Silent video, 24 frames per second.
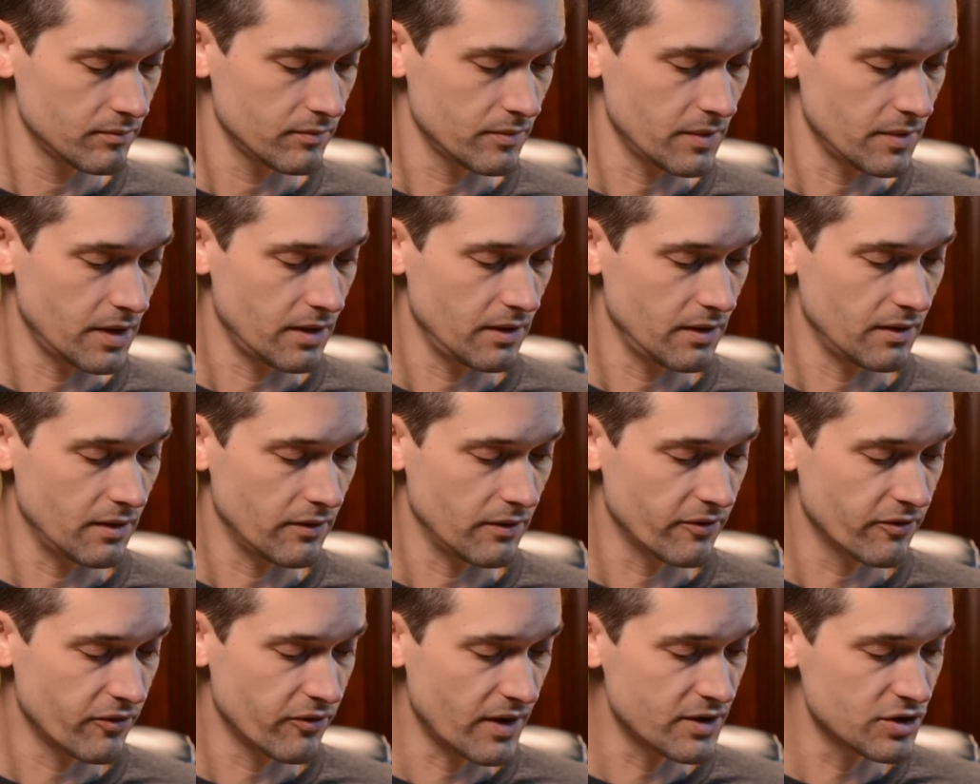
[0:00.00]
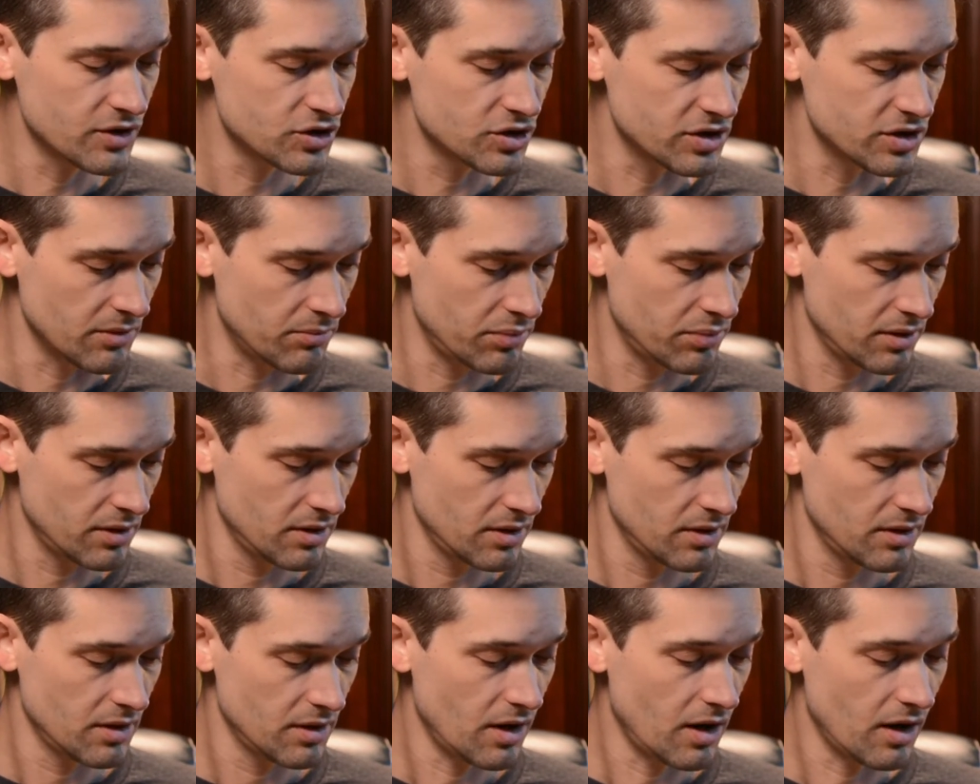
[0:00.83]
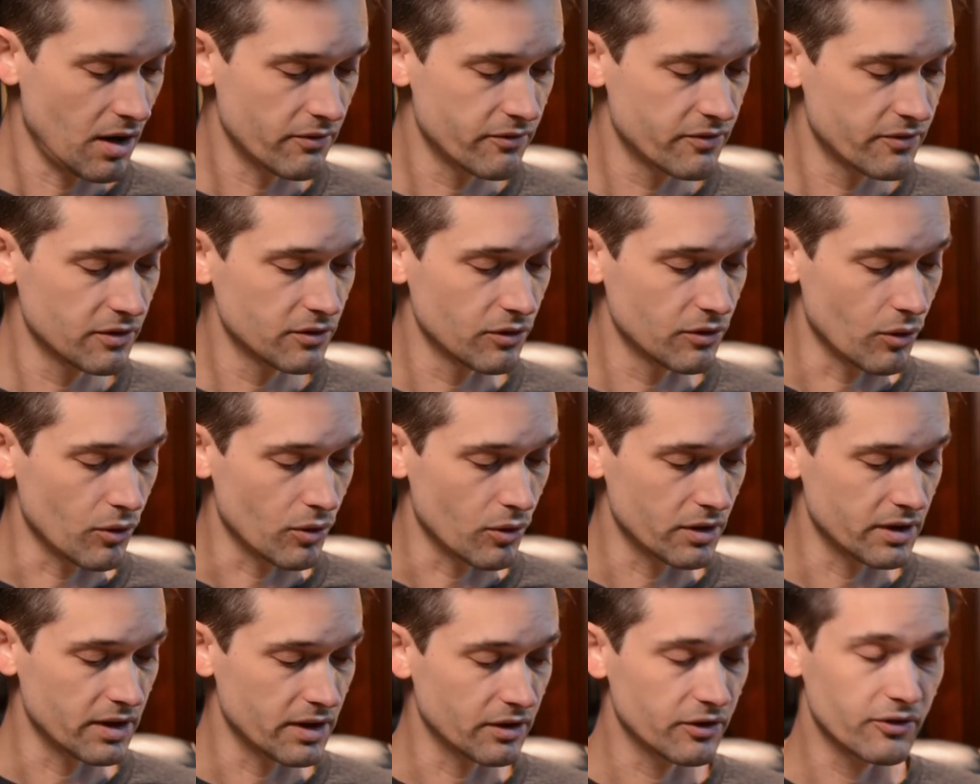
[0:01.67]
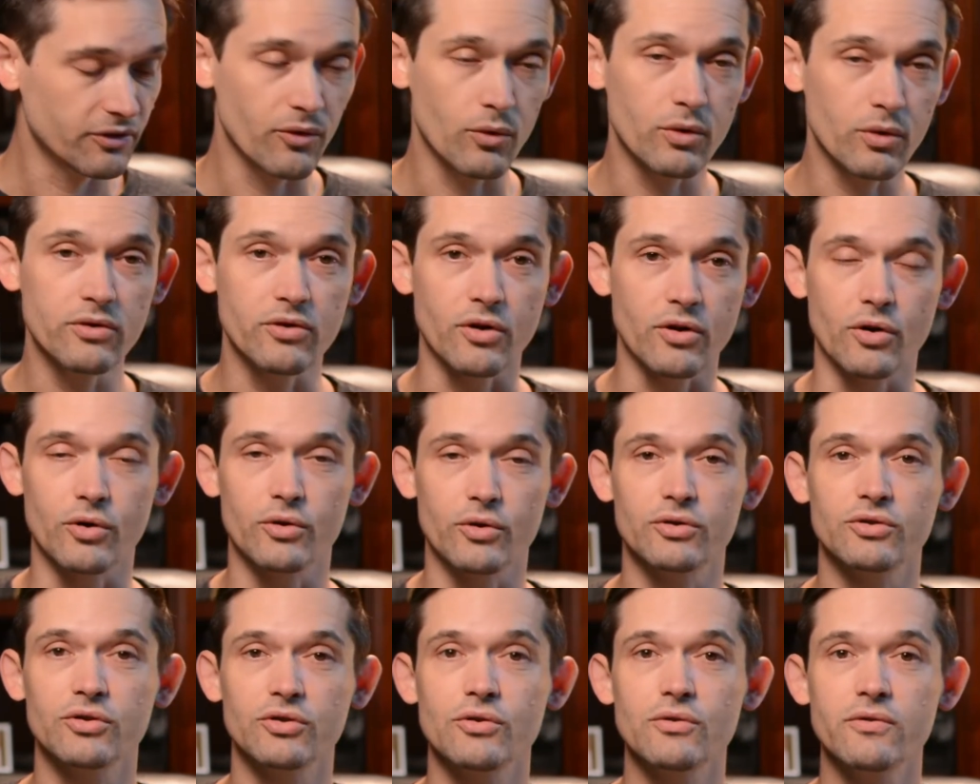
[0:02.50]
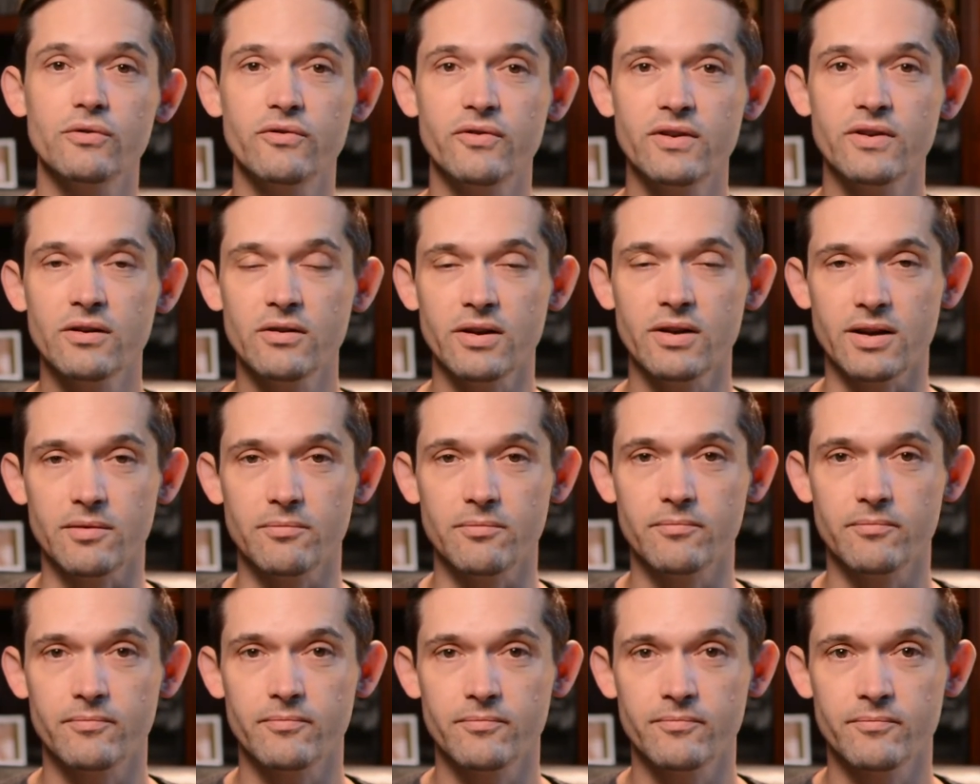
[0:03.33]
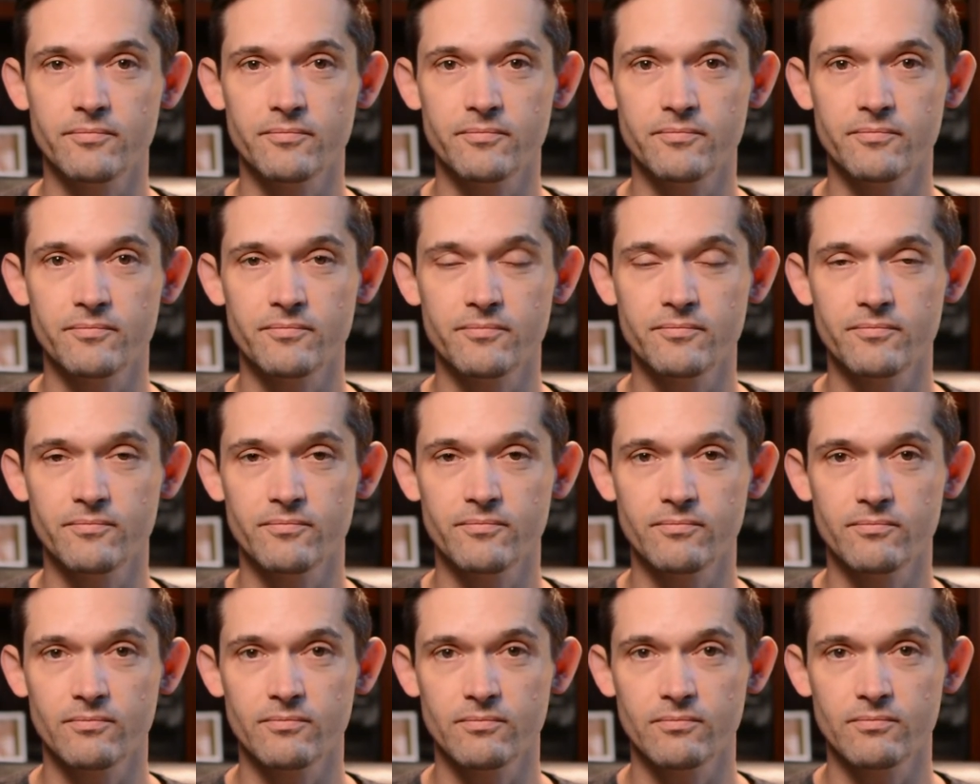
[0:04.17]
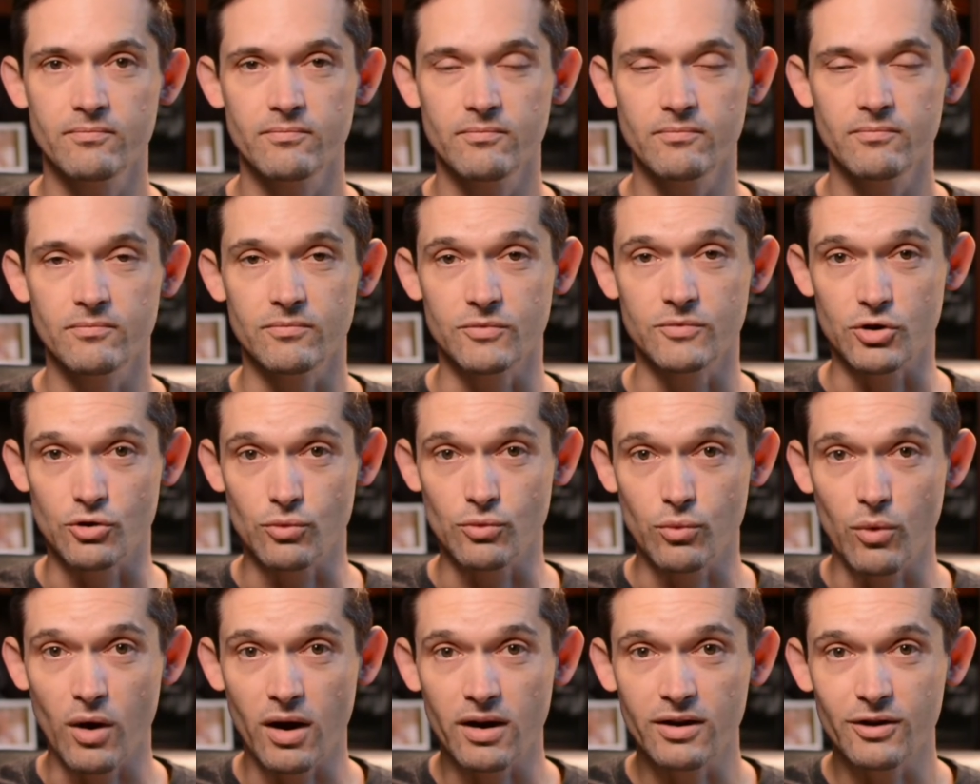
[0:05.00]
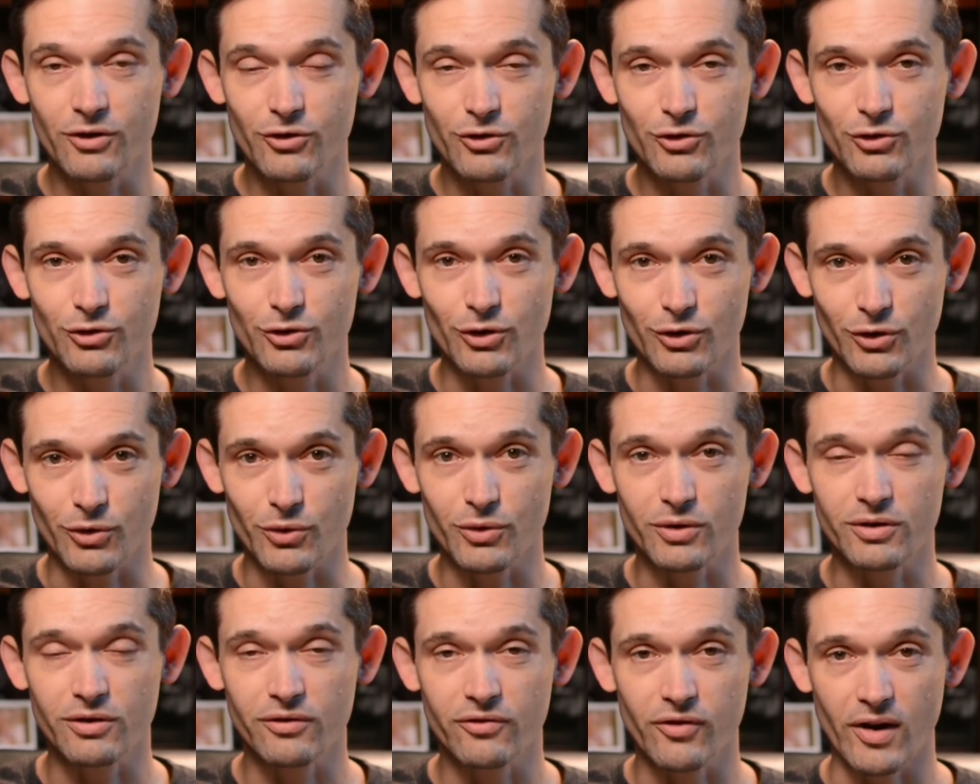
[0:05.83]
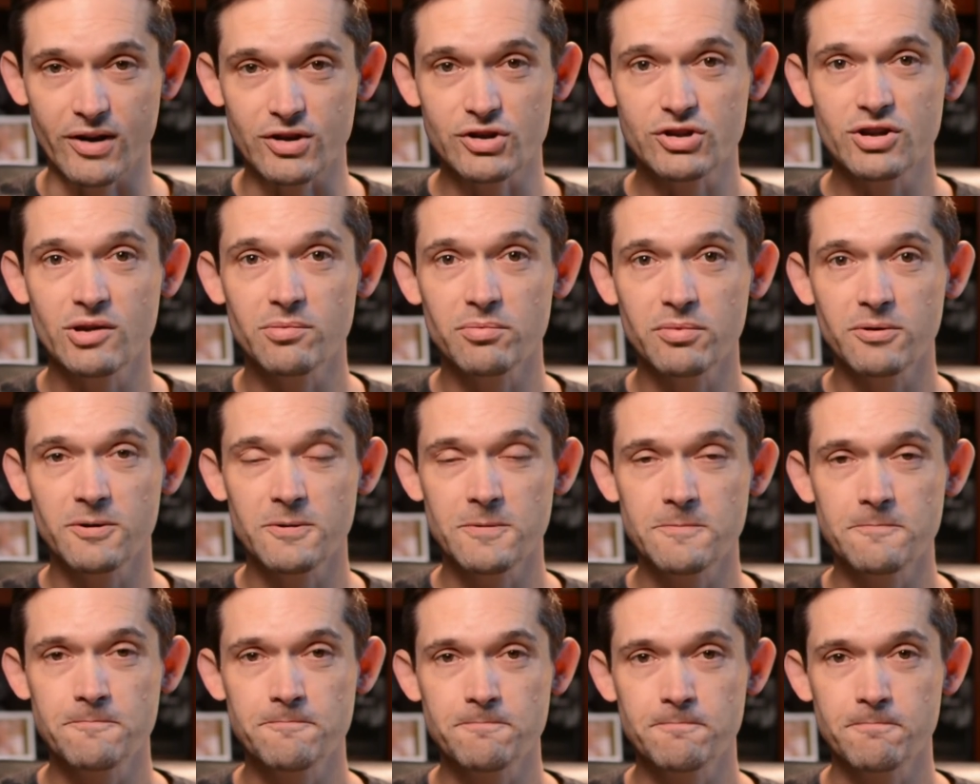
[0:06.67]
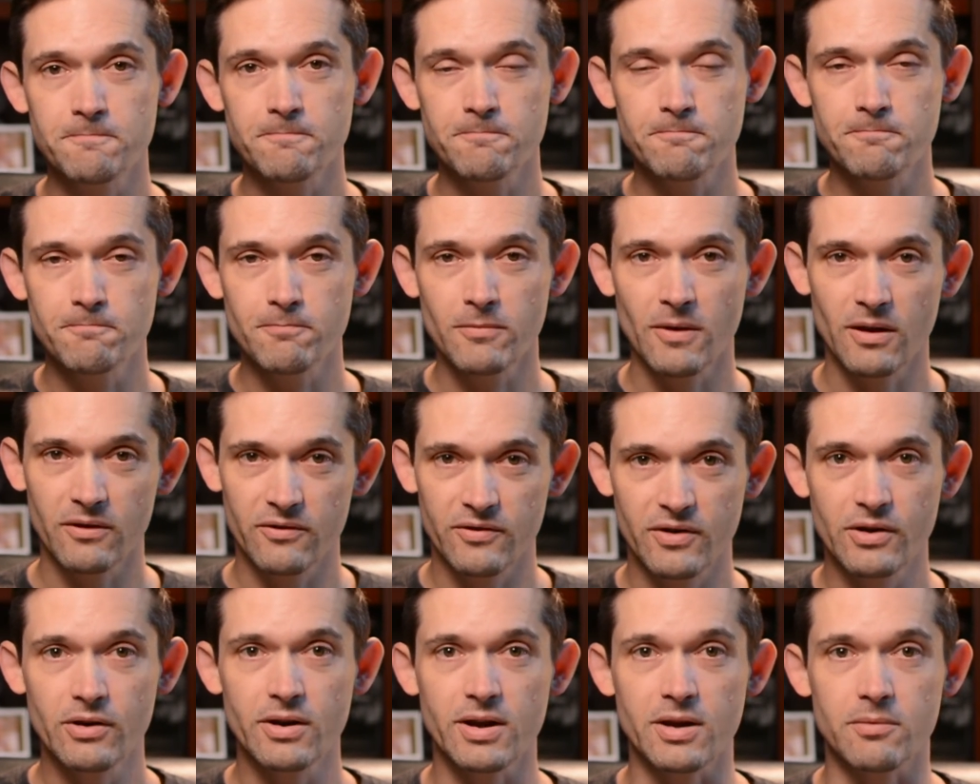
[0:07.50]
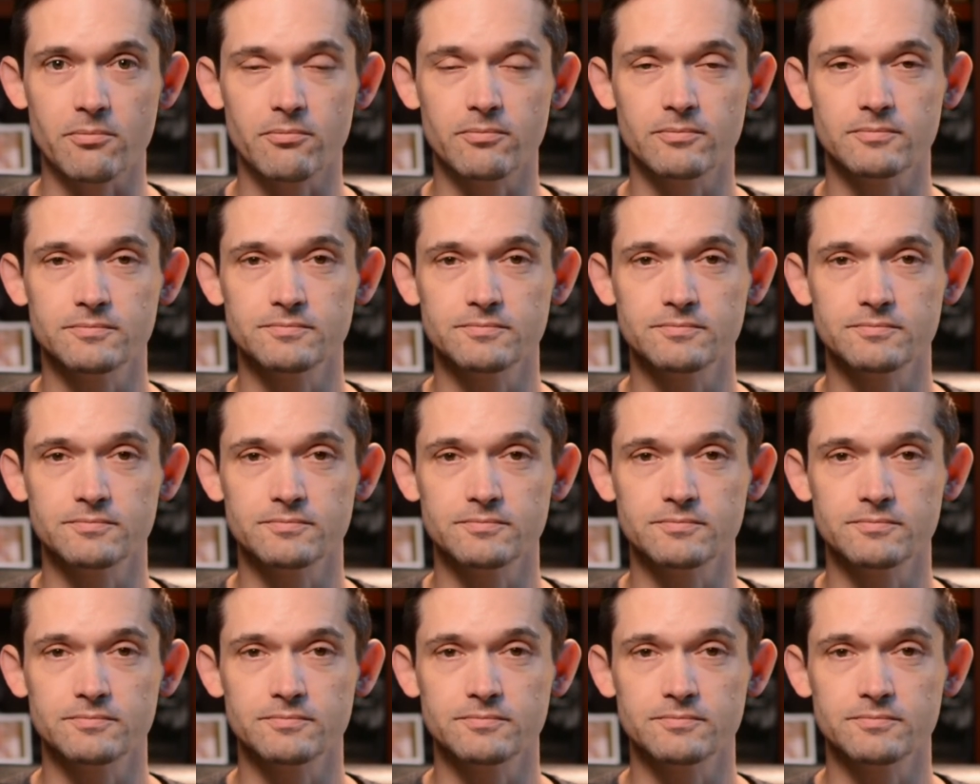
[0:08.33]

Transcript: Right? The friendship of the Lord is for those who fear him. Do you want the Lord's friendship? Fear him.